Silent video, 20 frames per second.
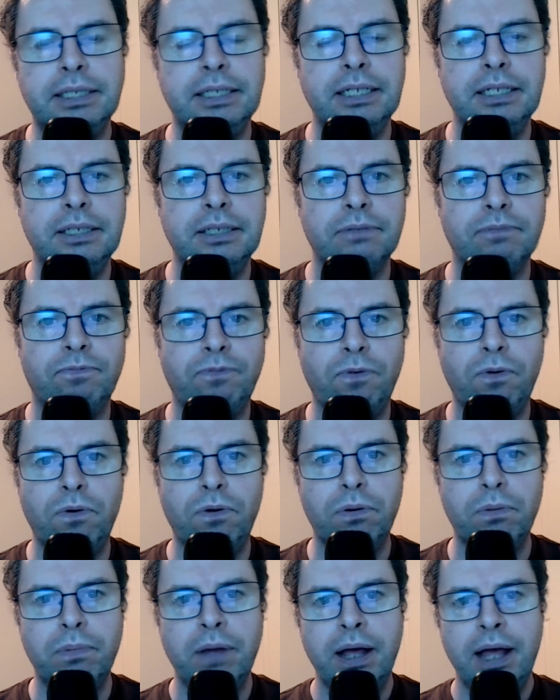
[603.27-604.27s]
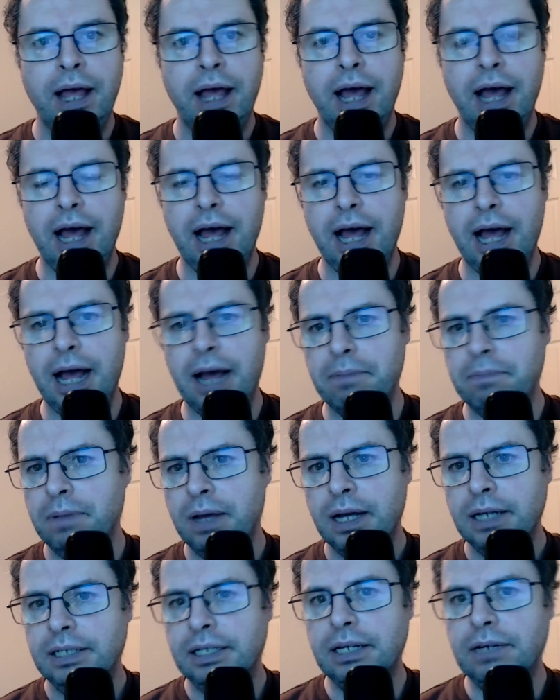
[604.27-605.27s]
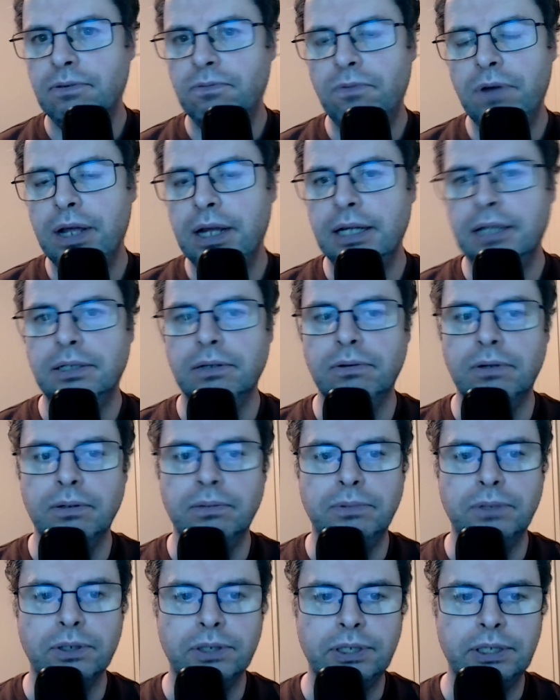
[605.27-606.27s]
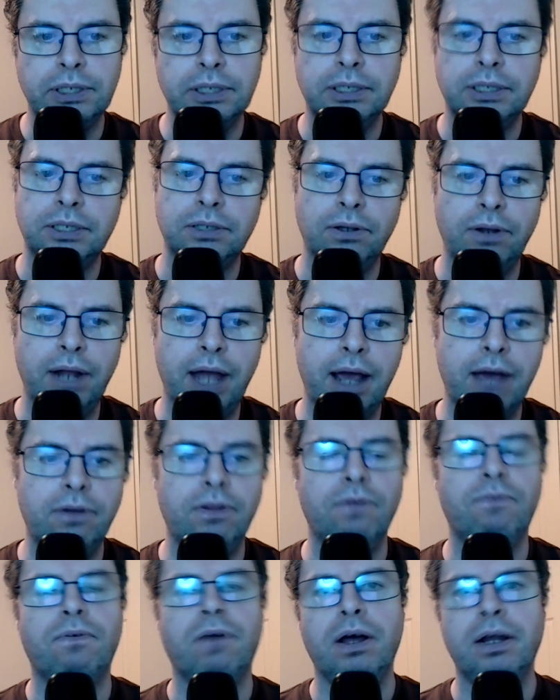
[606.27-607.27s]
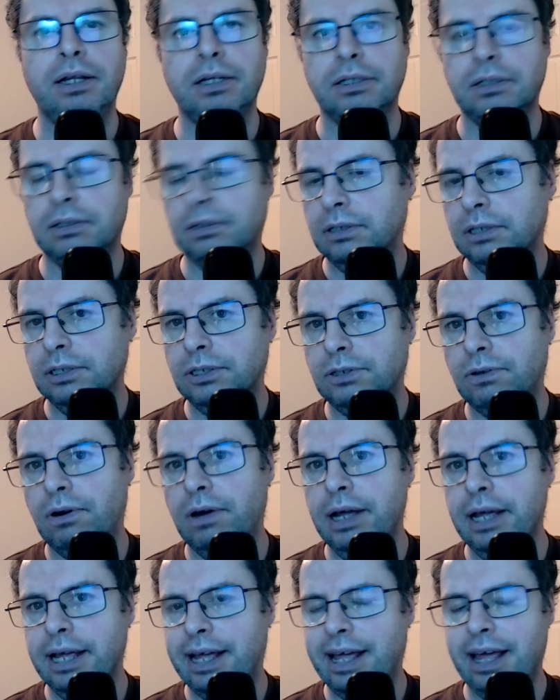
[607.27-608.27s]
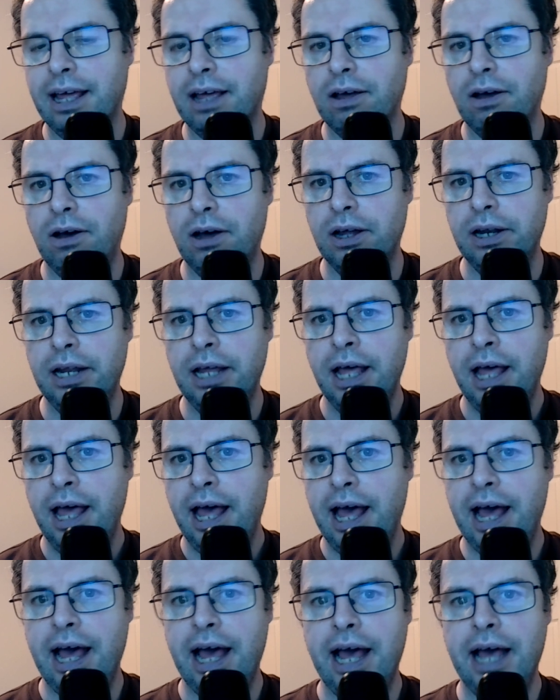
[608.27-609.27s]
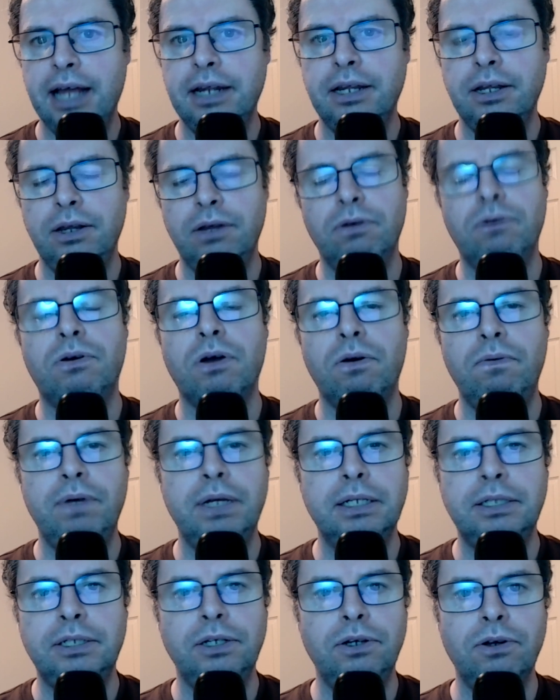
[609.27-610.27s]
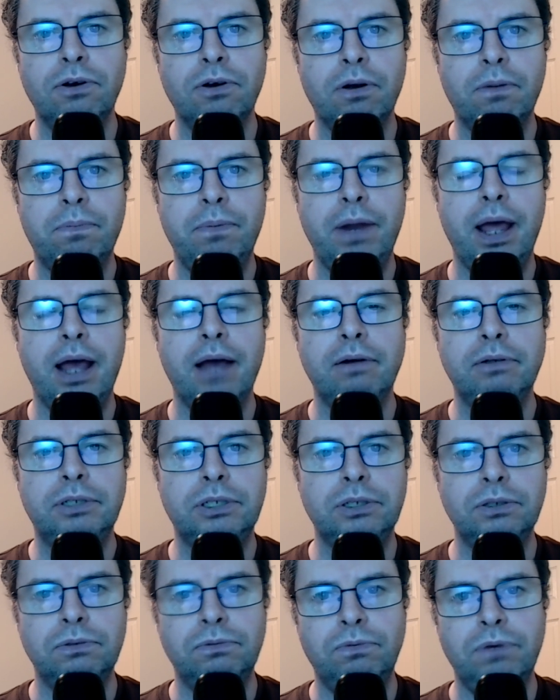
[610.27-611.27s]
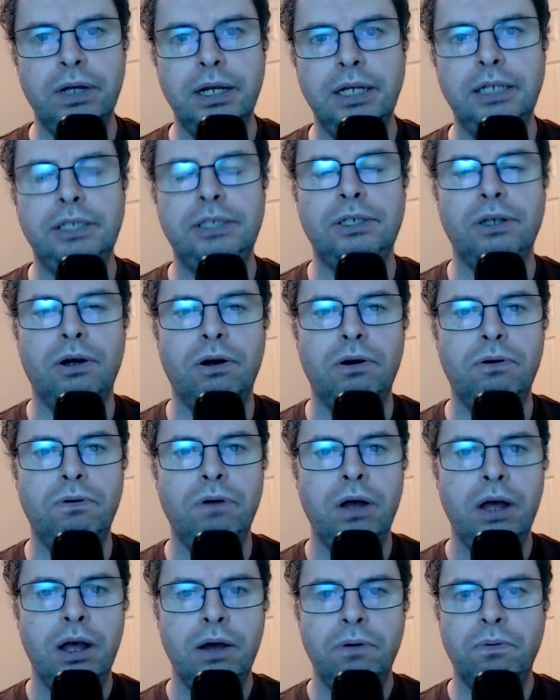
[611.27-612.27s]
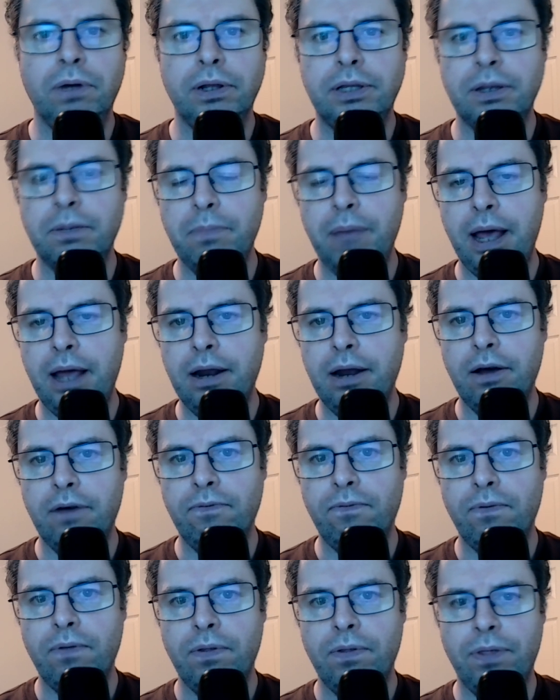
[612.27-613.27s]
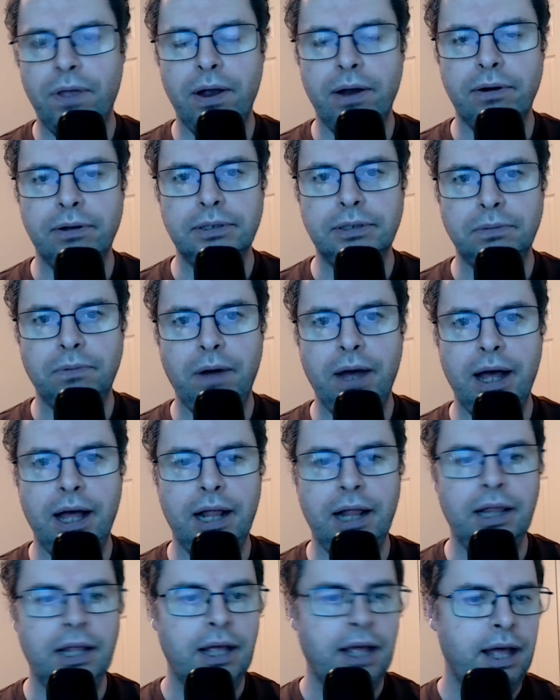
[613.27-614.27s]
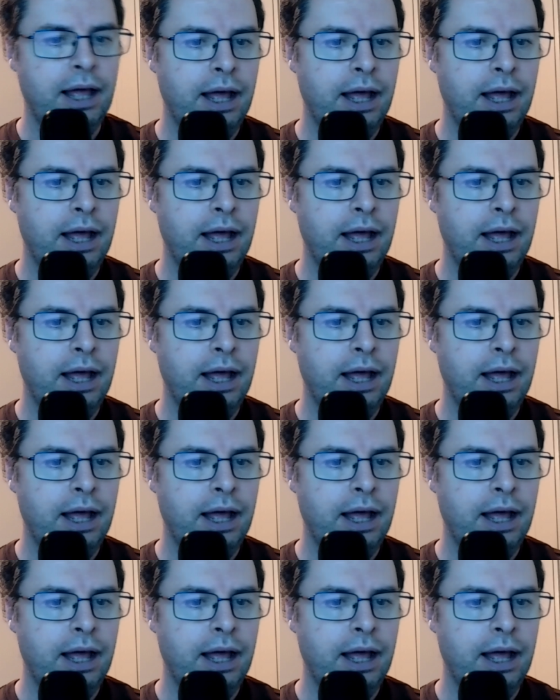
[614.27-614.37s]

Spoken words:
season form didn't really do them justice. So now they've got to try and kick on and, you know, going into Europe now to really show what they're made of there as well.